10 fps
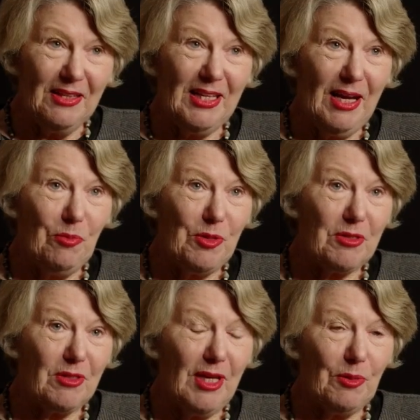and that
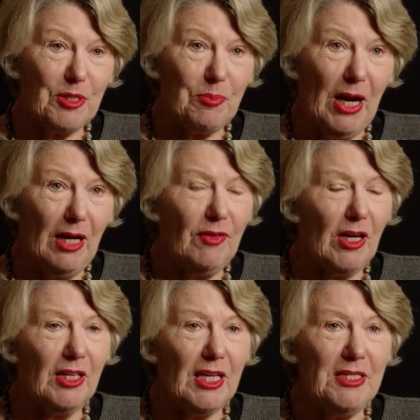was that was part of
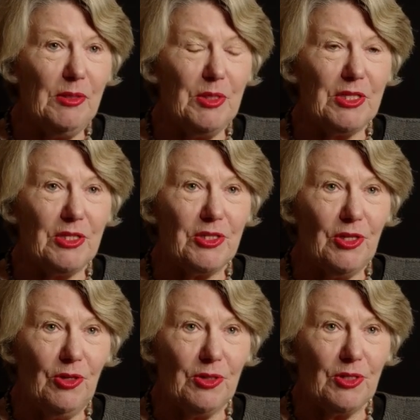it. I guess there was a
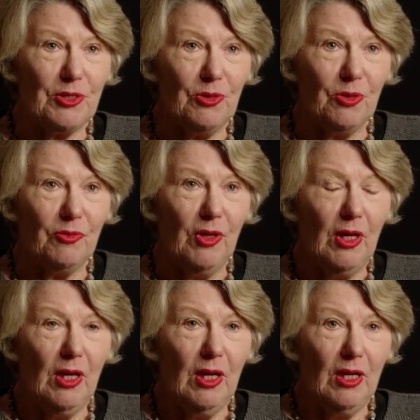certain sort of
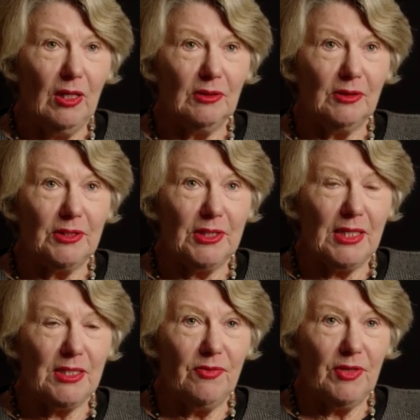
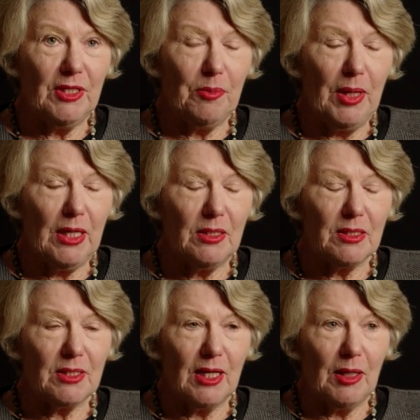sense of
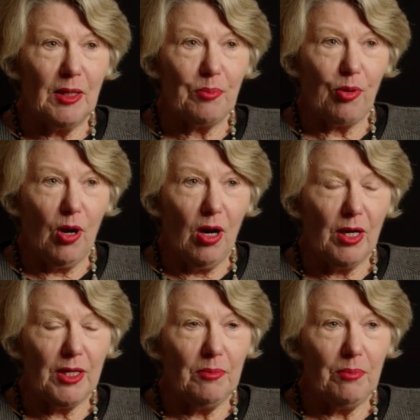independence and, and
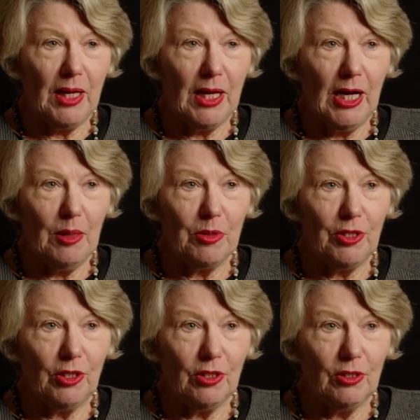pride in being able
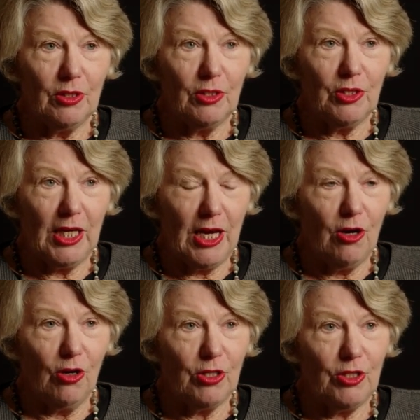to, to get on